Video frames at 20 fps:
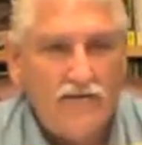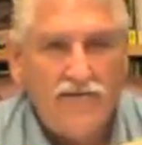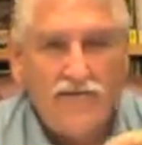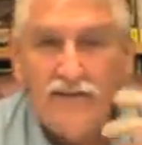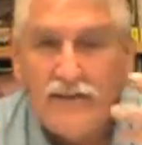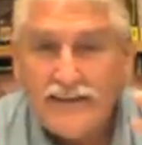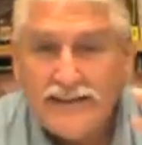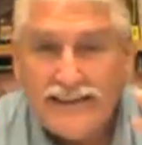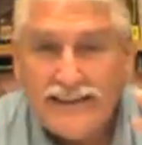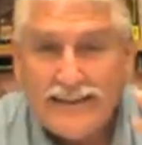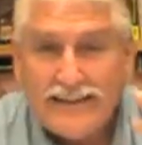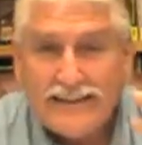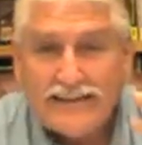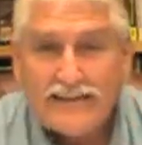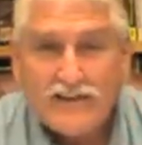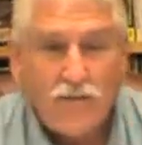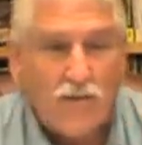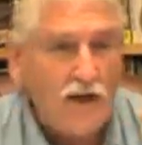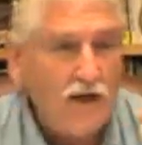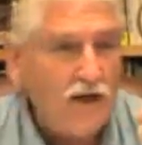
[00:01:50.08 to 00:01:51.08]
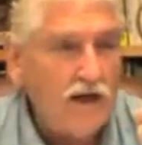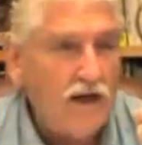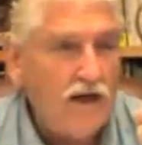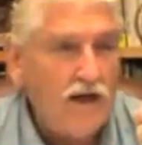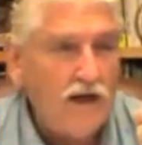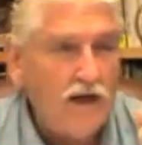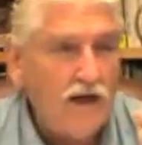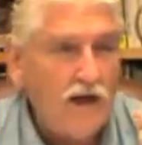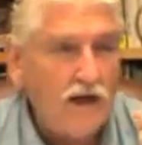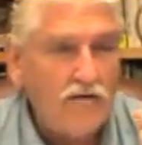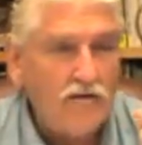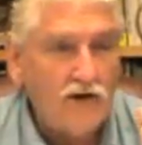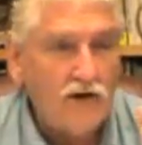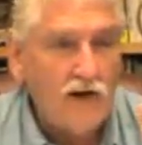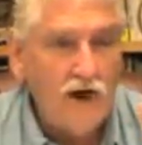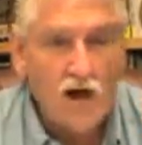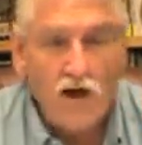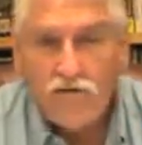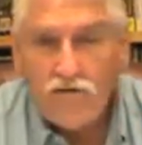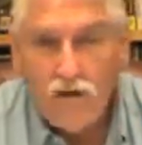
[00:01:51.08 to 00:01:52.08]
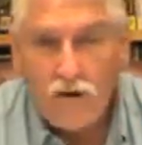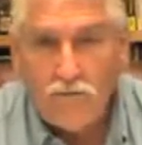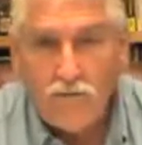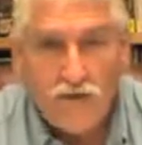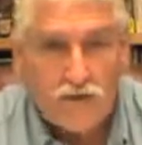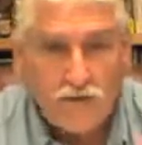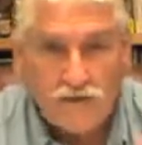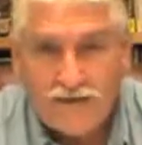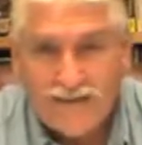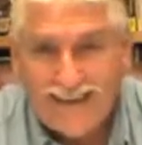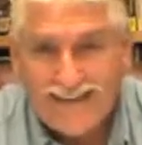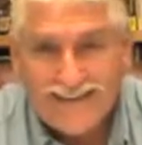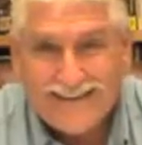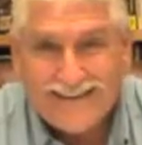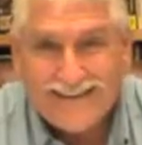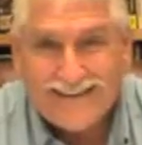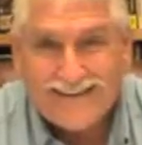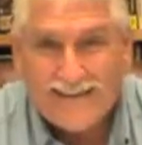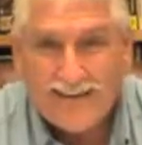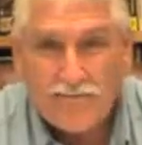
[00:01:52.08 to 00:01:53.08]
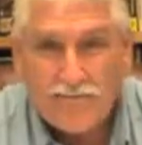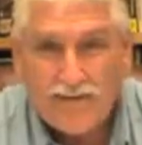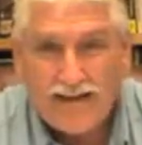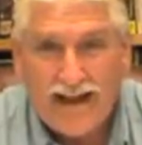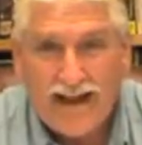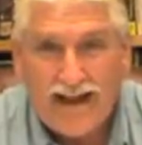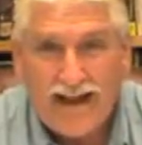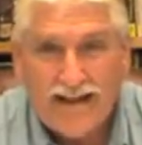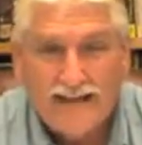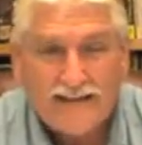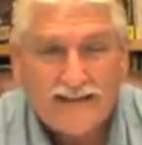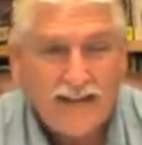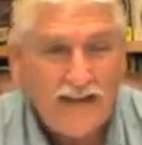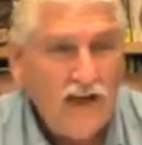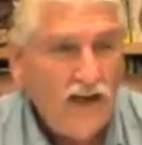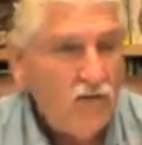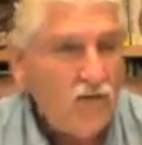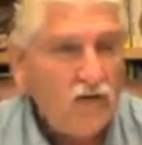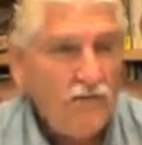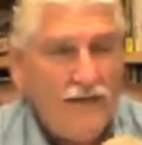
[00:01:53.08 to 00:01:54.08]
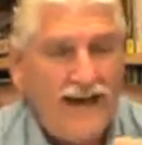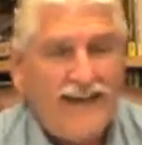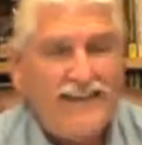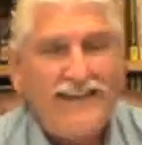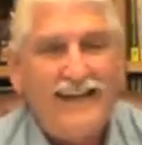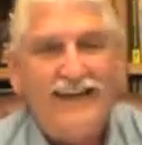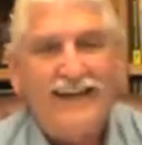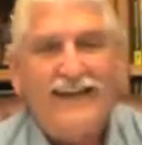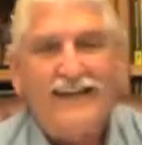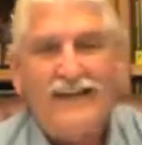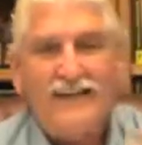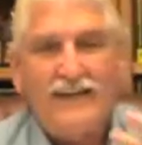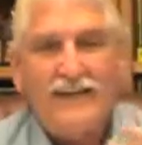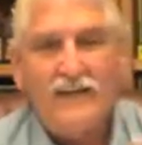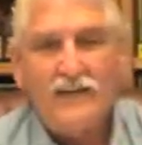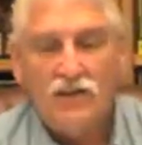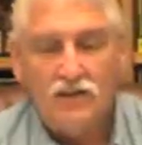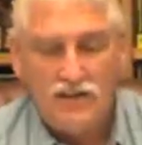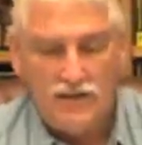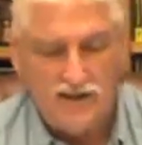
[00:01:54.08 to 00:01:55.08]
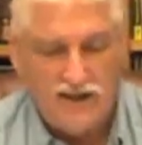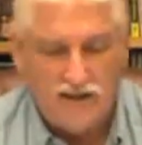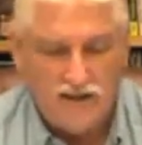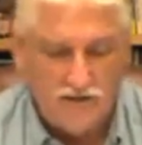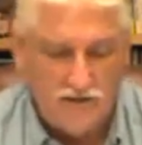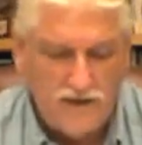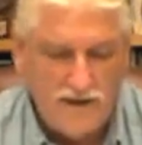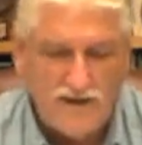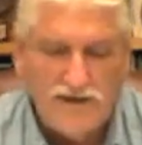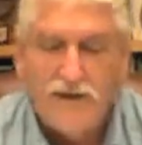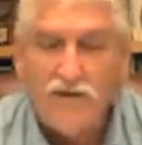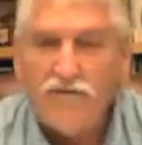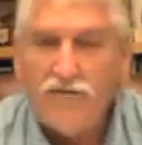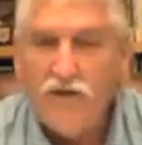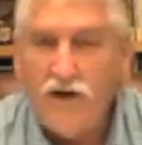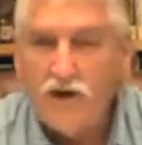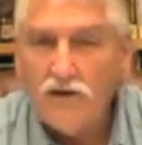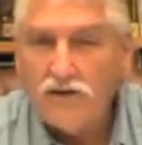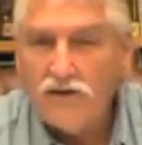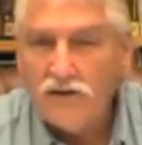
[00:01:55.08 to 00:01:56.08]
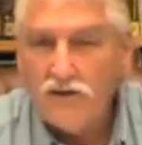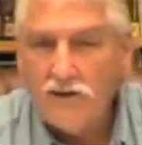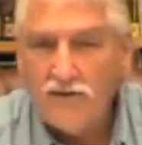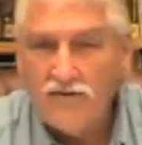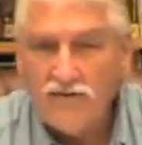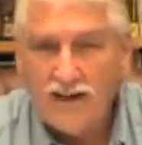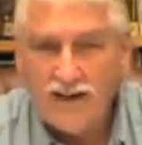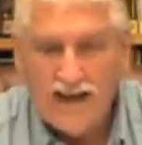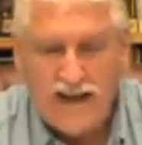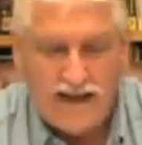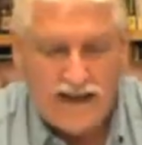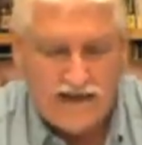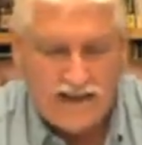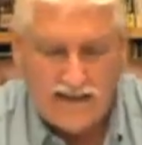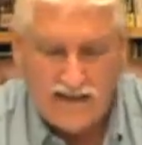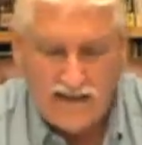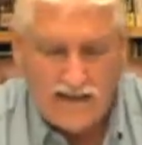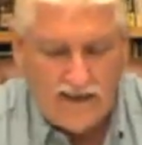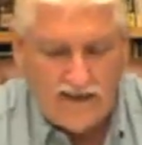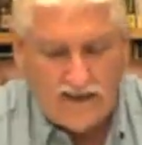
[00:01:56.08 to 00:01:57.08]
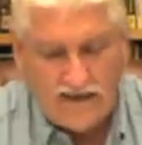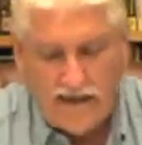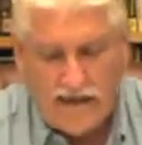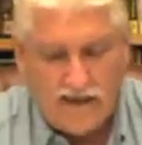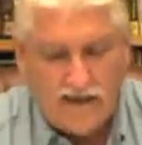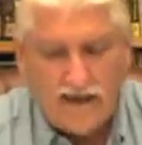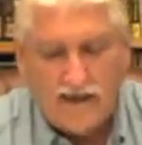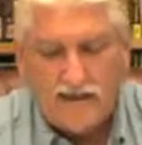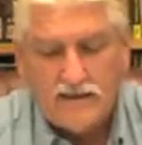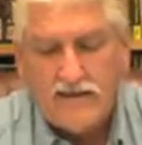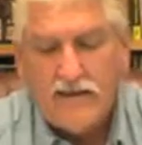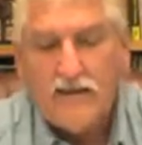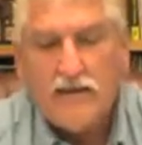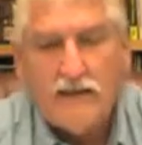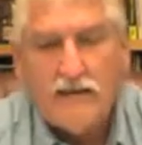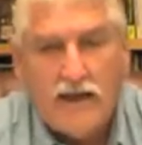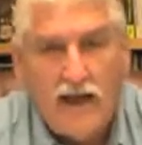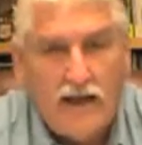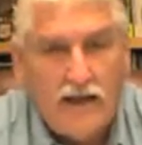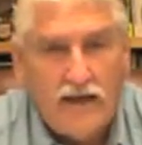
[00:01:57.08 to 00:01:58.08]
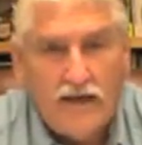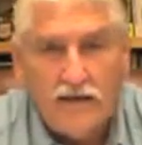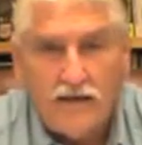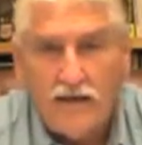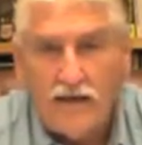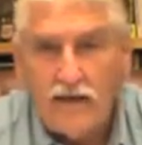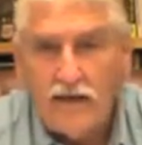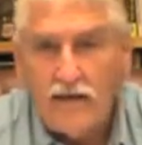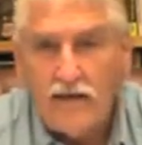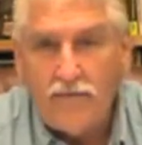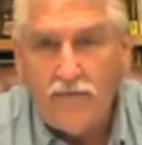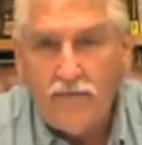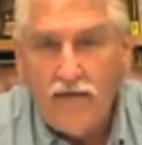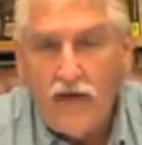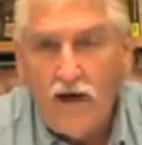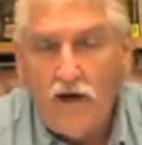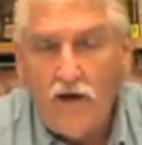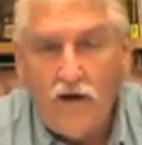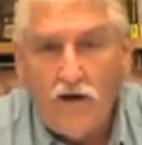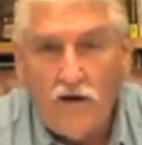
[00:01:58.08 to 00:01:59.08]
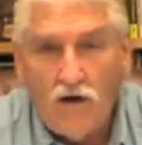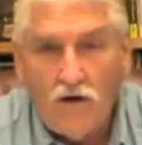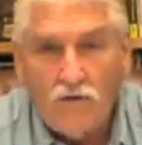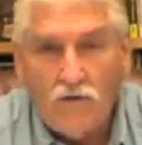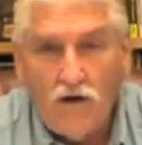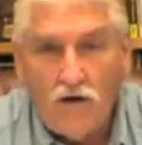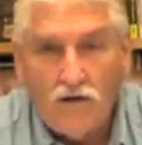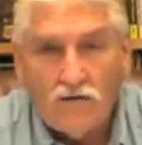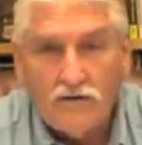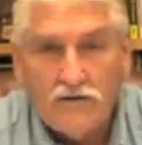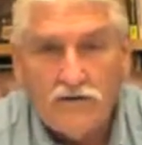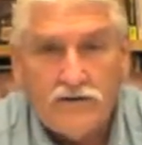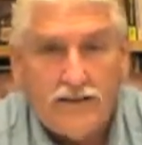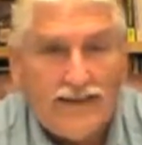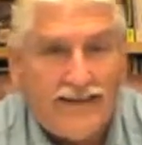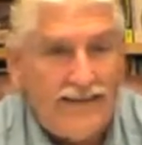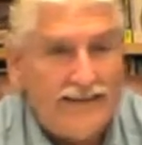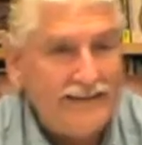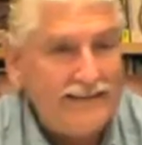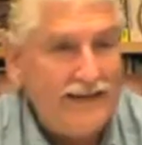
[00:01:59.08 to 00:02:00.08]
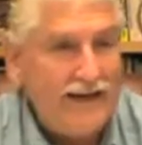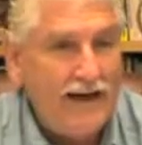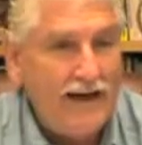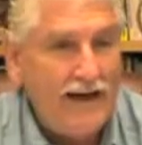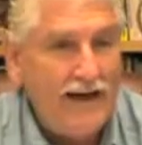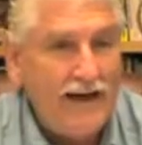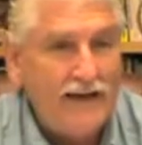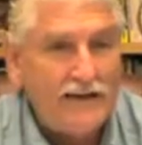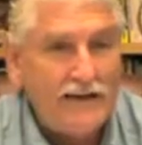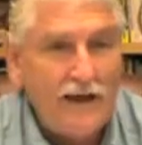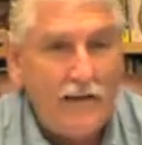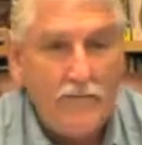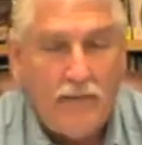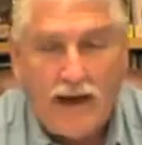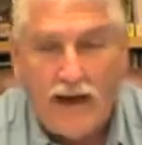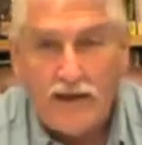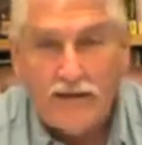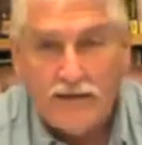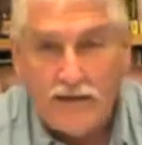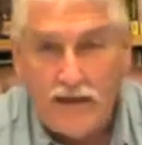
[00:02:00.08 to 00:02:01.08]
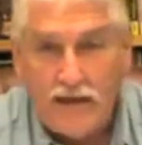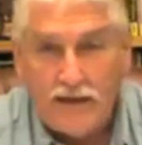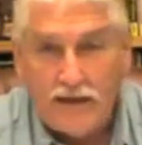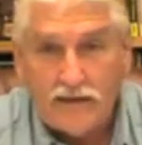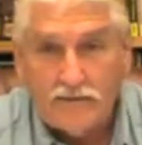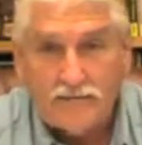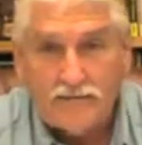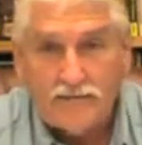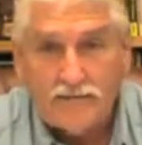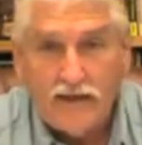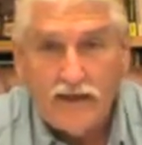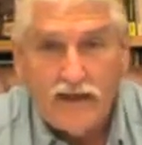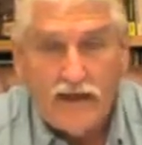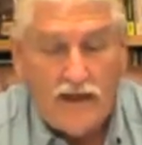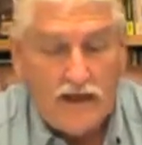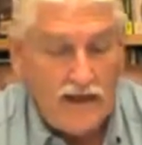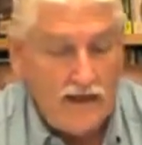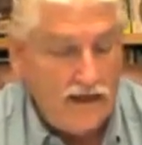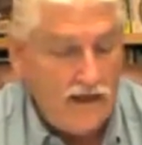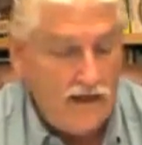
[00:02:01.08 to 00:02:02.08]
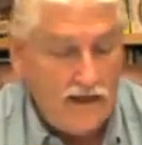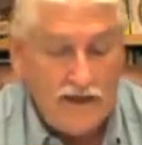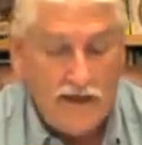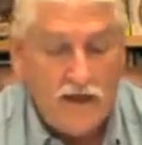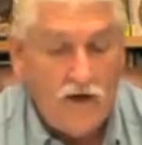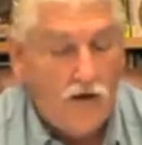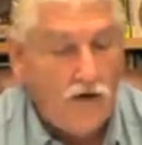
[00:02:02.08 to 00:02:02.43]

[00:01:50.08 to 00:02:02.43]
physics, where the law of homeostasis applies, where magnetically you can increase the function of the gland. Taking synthetic hormones is a bad thing. Any